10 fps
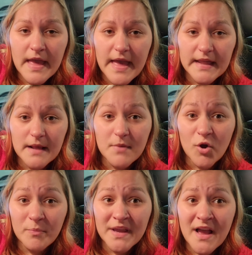And I'm
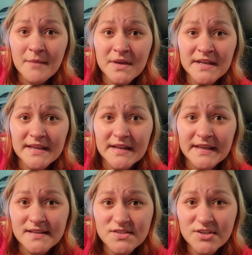hoping I'm gonna get
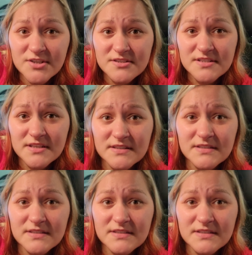answers.